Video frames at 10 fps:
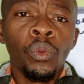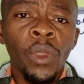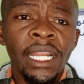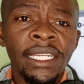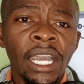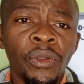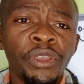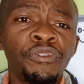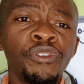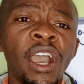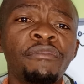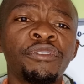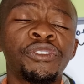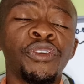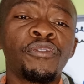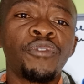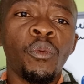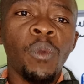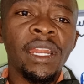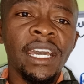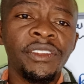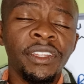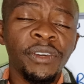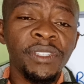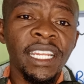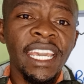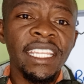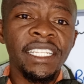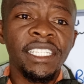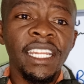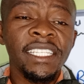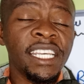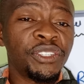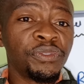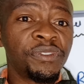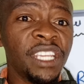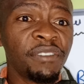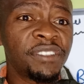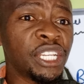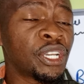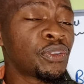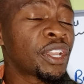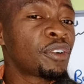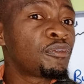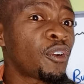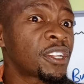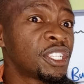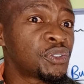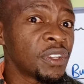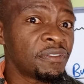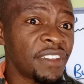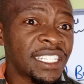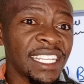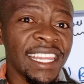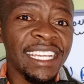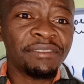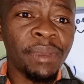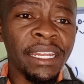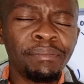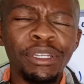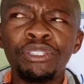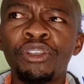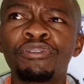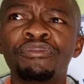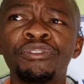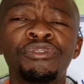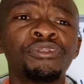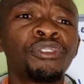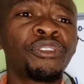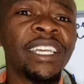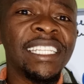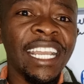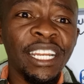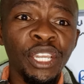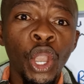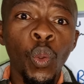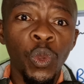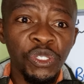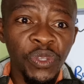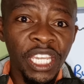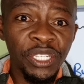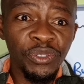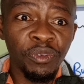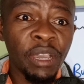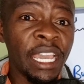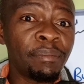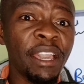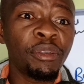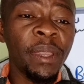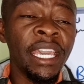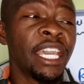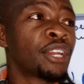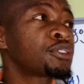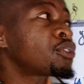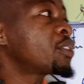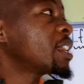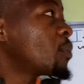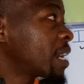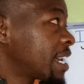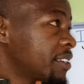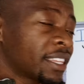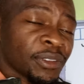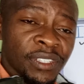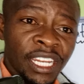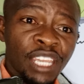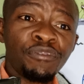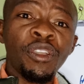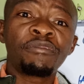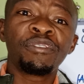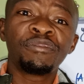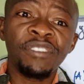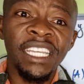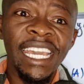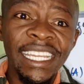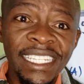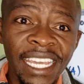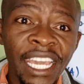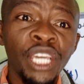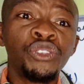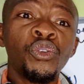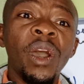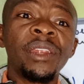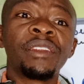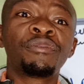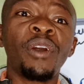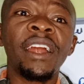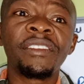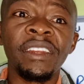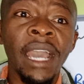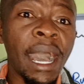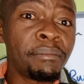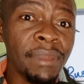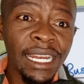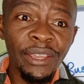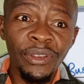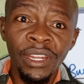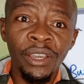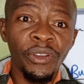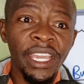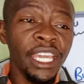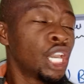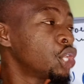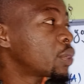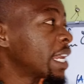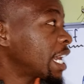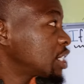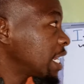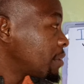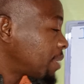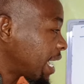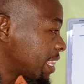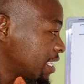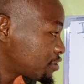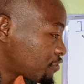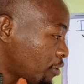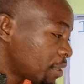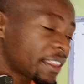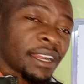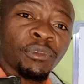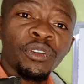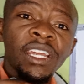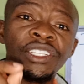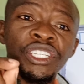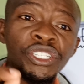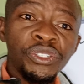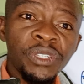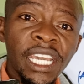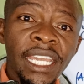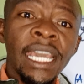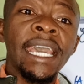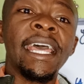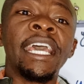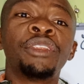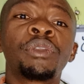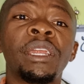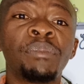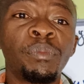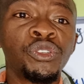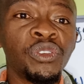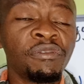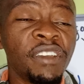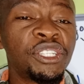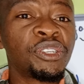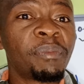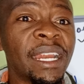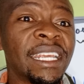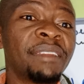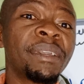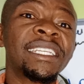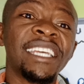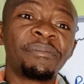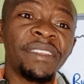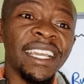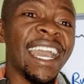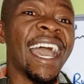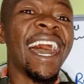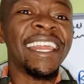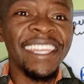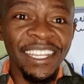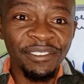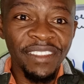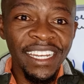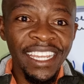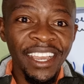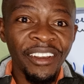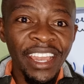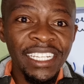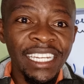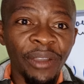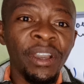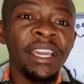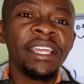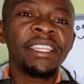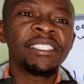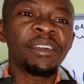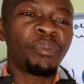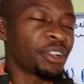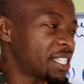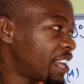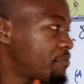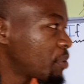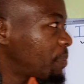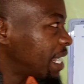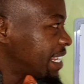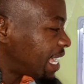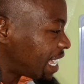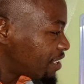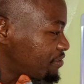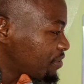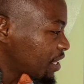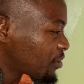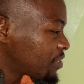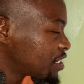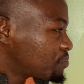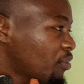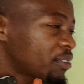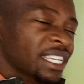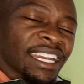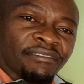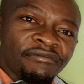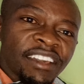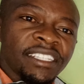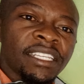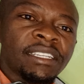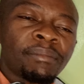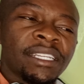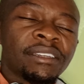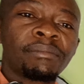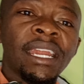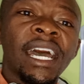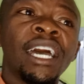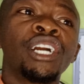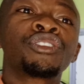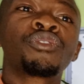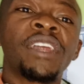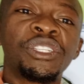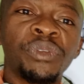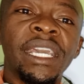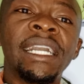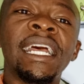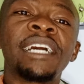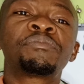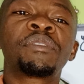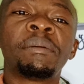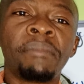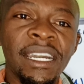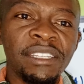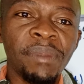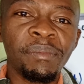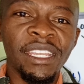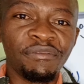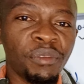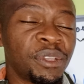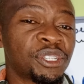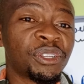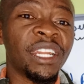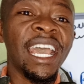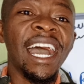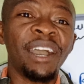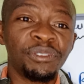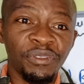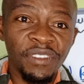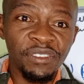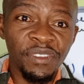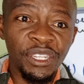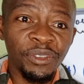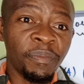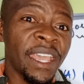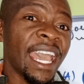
Well, now, if you have yourself 100,000 Kenyan shillings that you've saved and you're looking forward into investing that money, but you're confused, you don't know exactly what you can do. And by the way, not only 100,000, if you have 50, 80, 200, 400, a million, okay, you can actually apply this formula that I'm going to teach today and you can be able to invest your money and make something at the end of the day. All right, now, this is the point. I've prepared everything on this board in a very systematic manner so that you grasp the maximum information out of this video.